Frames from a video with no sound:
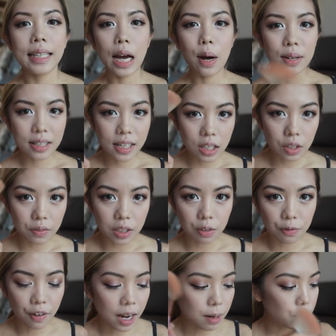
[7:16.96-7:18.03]
Now a touch of this
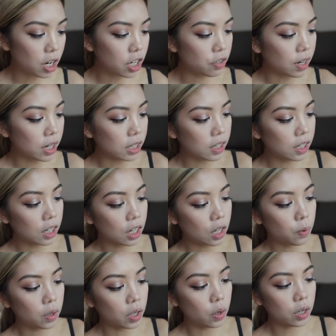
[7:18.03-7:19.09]
fan brush right
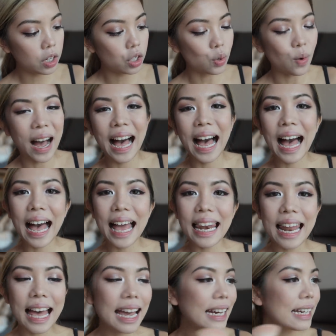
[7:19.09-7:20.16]
here, we're going to
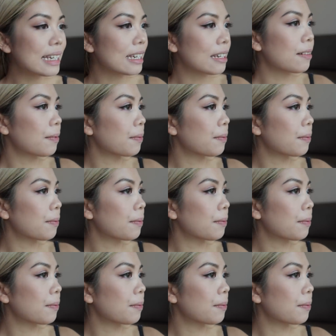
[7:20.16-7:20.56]
highlight.